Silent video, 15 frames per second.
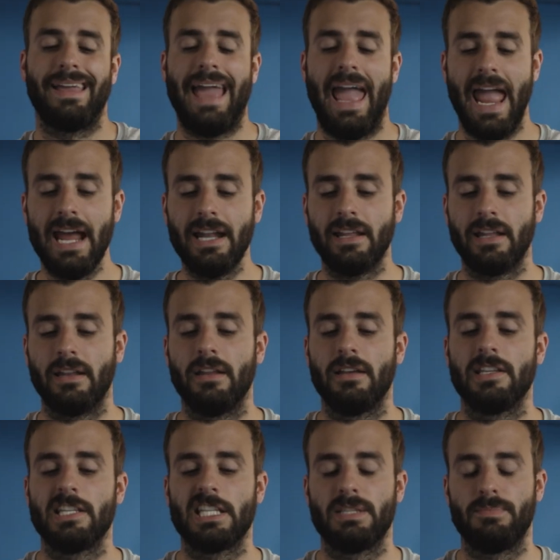Canon
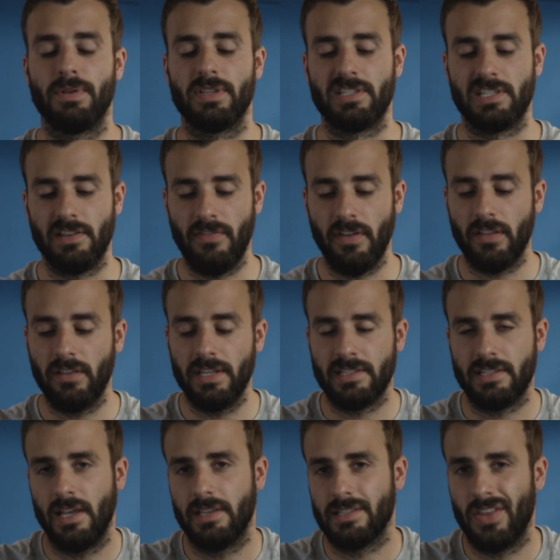specifically
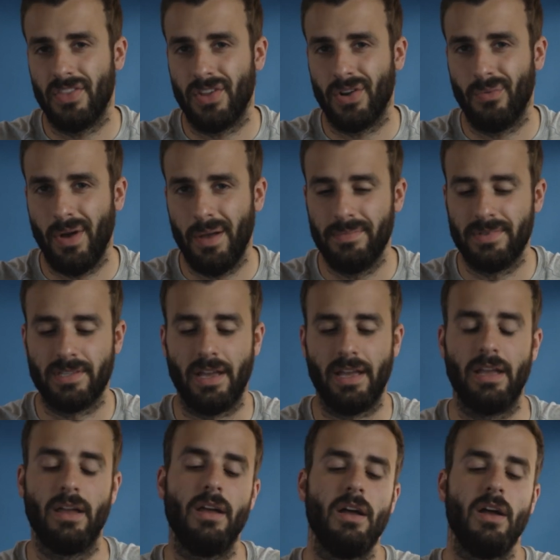says on their
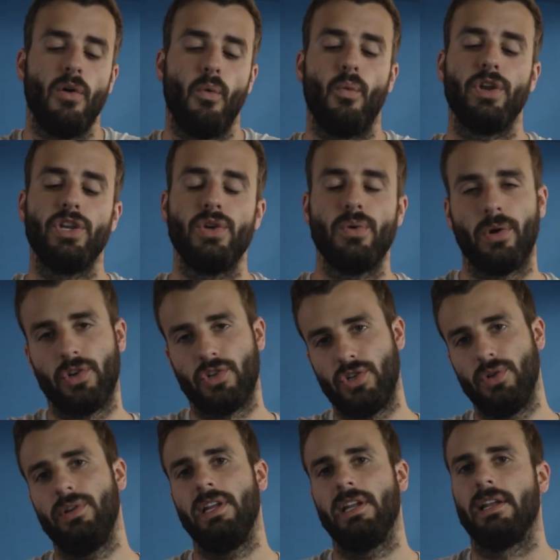website, when you are
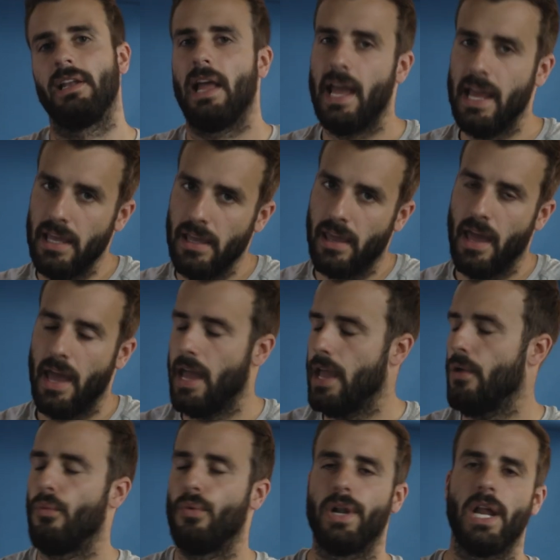shooting an
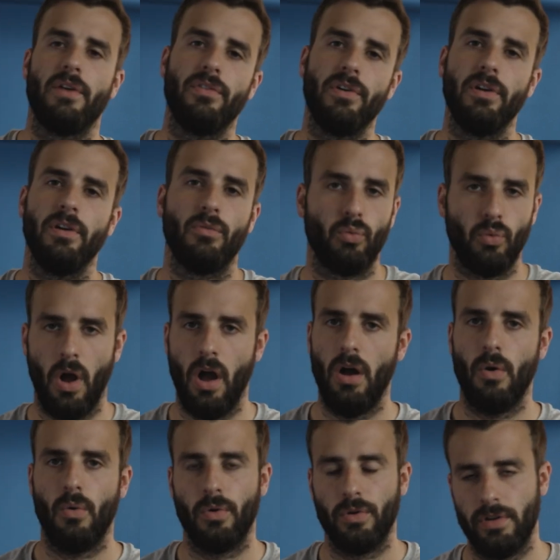8K, whatever,
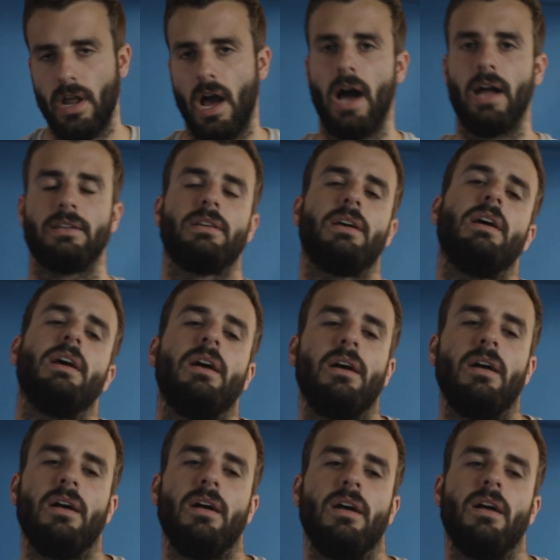raw or not,
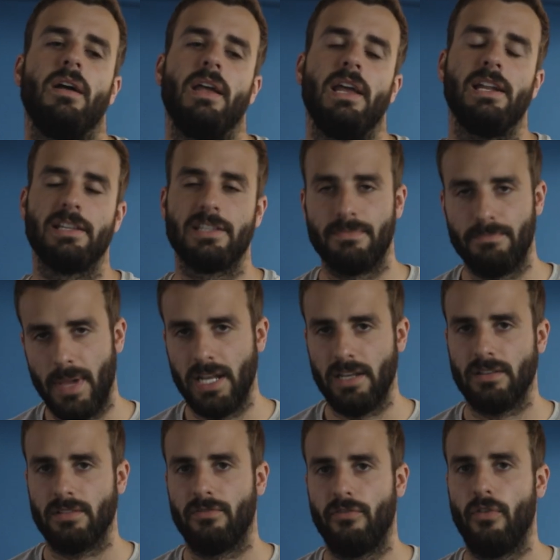it is
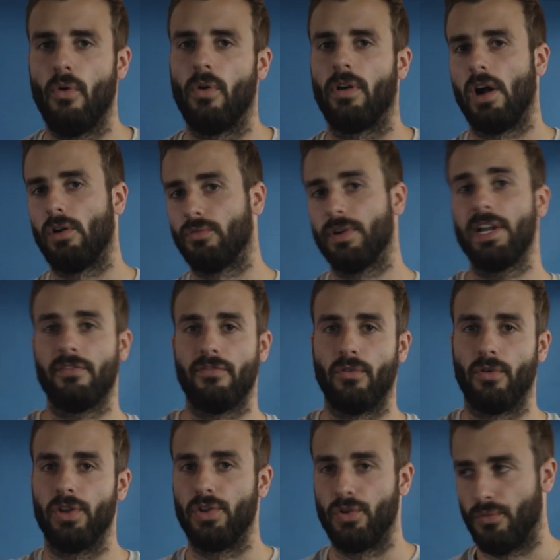meant for, I'll read it
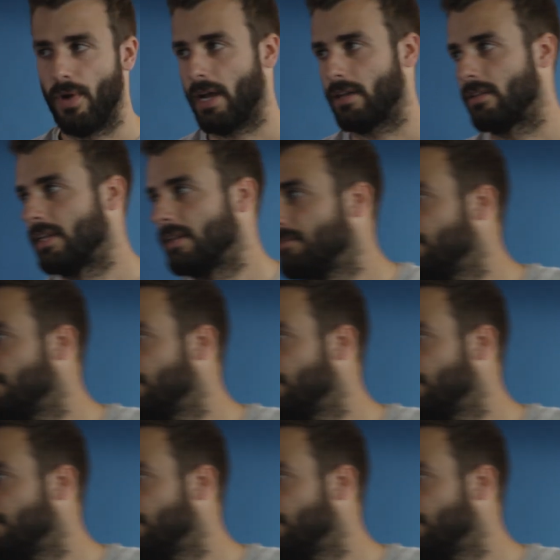for you directly,